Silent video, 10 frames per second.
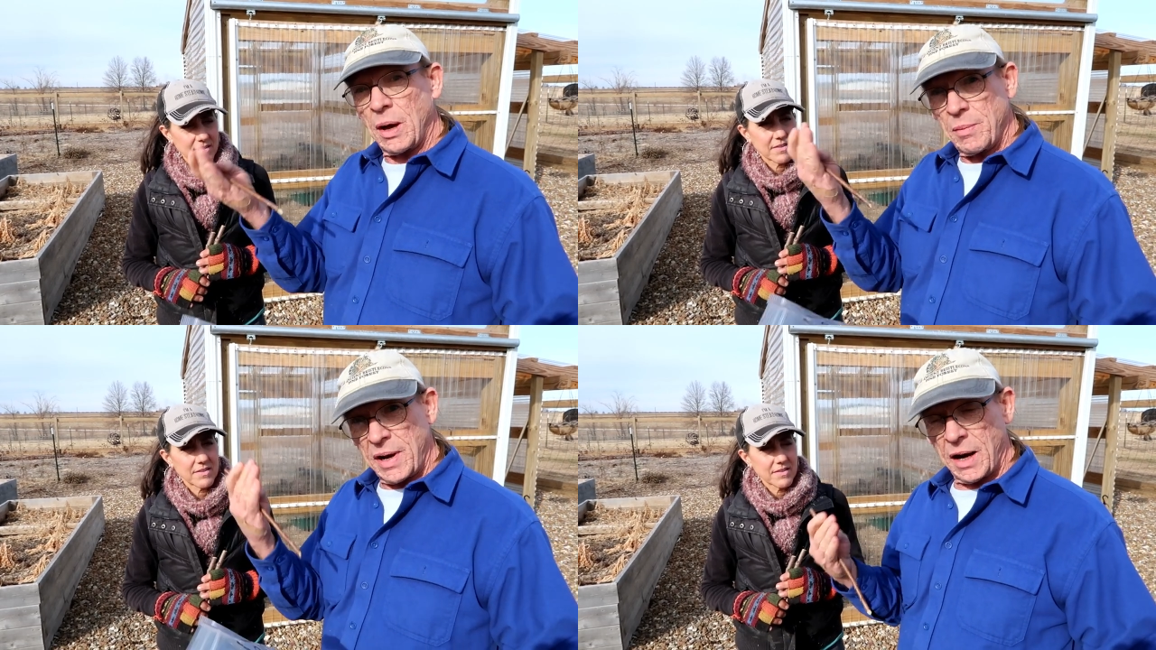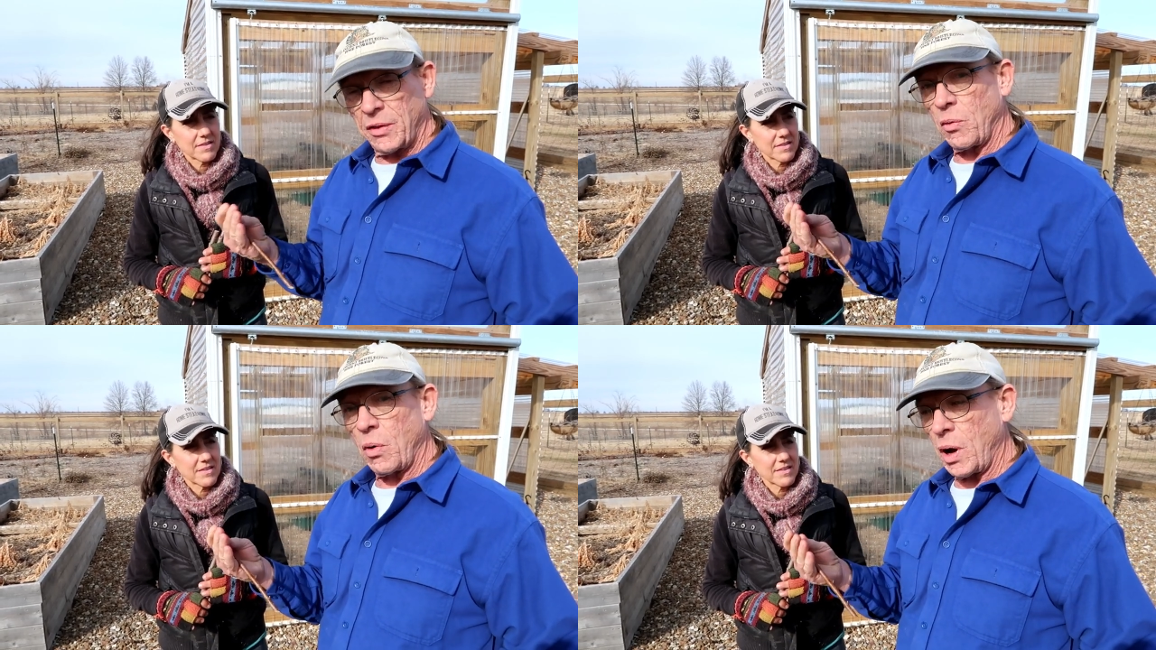Speaker 1: coming out
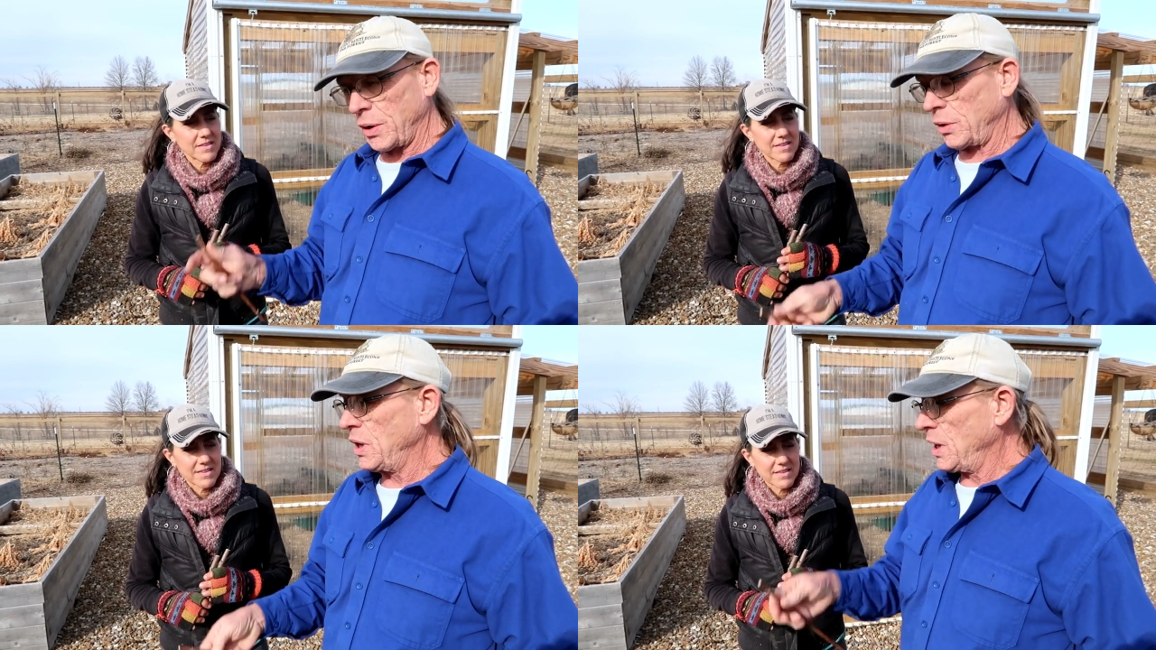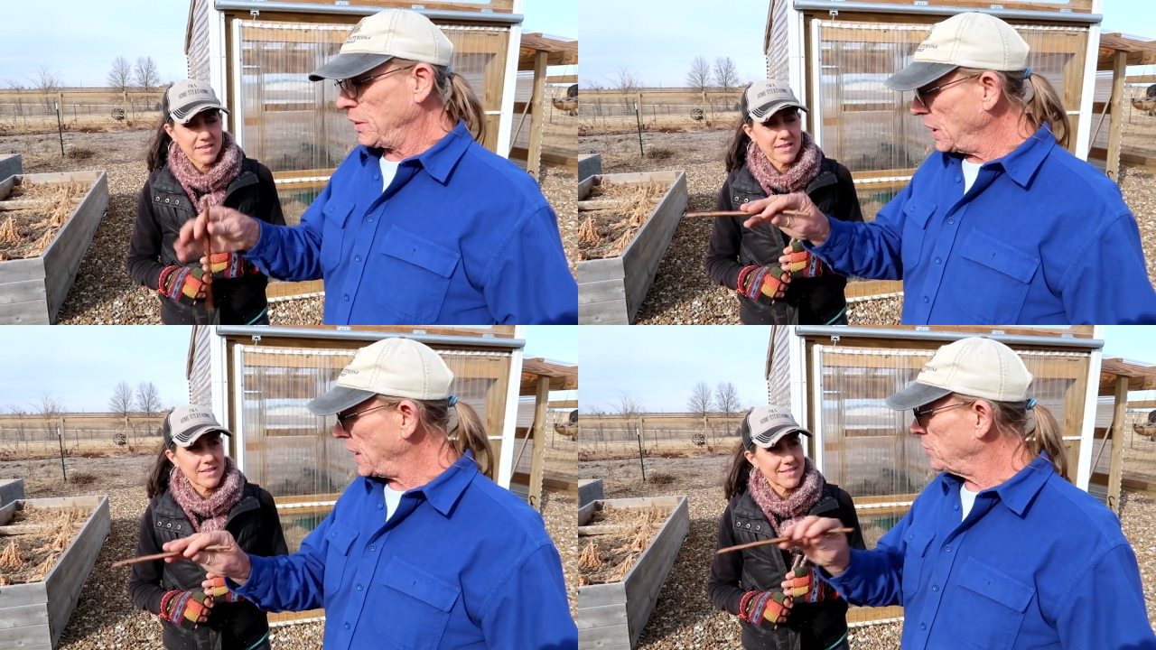of the water
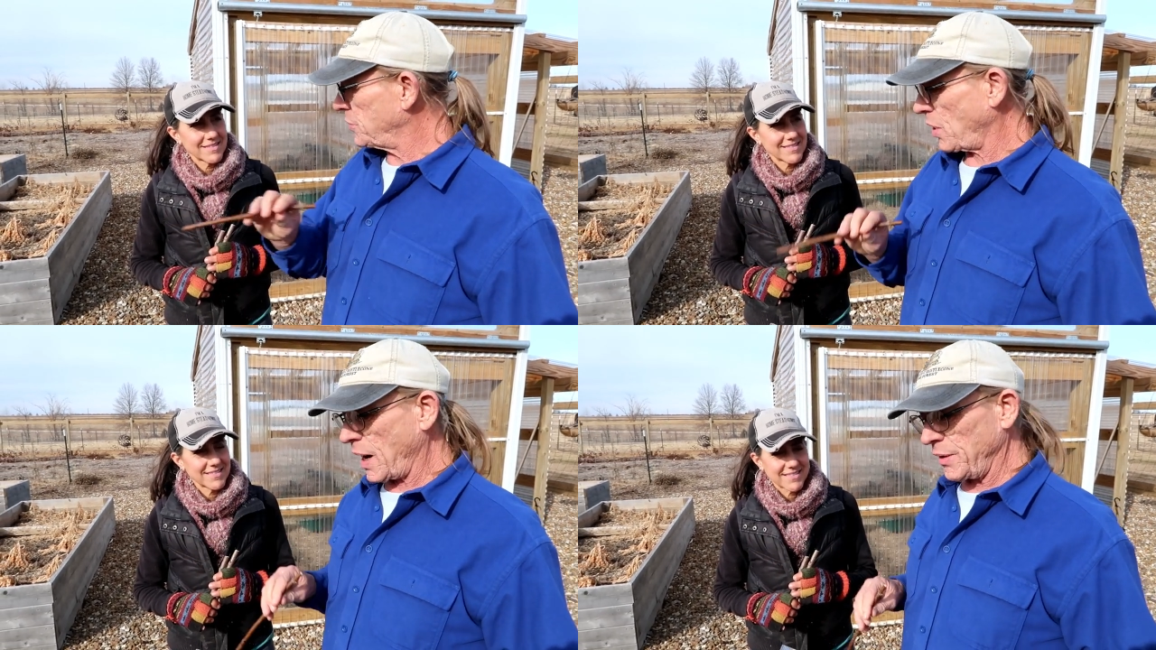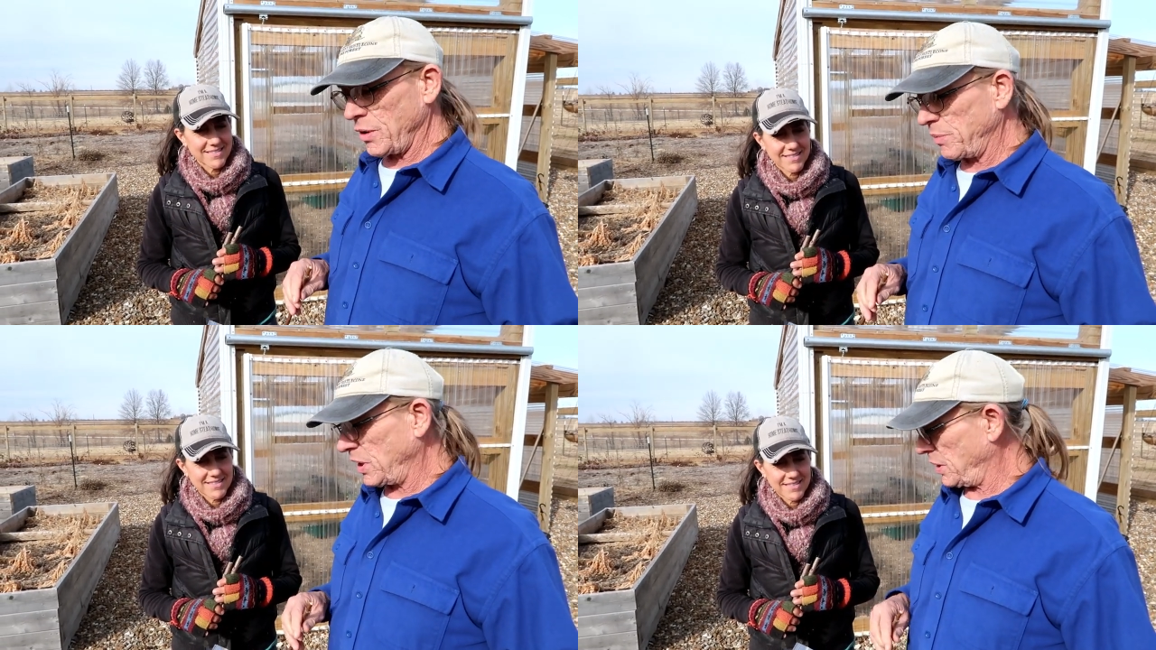and let them dry and they'll be